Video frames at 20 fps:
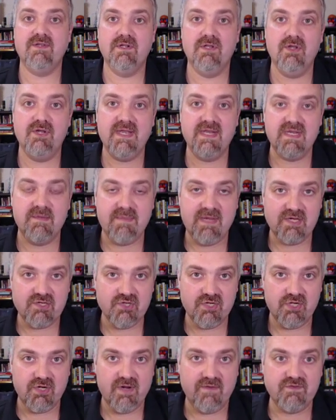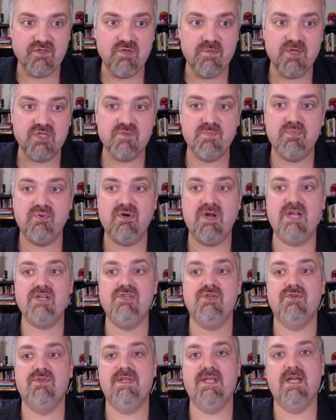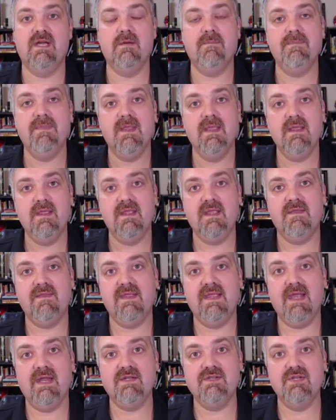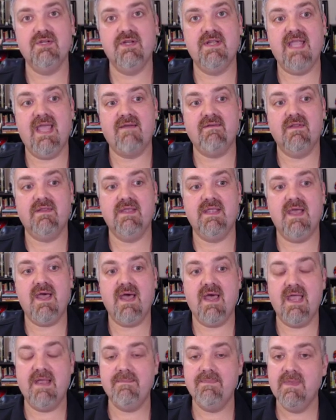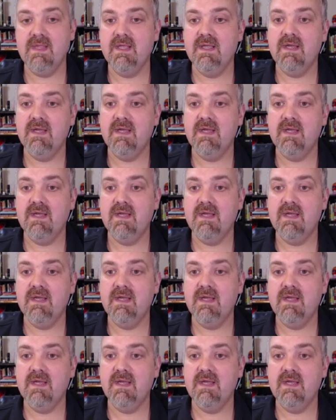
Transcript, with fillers: They're looking to make sure you don't have too much pressure there in the anterior cavity of the eye.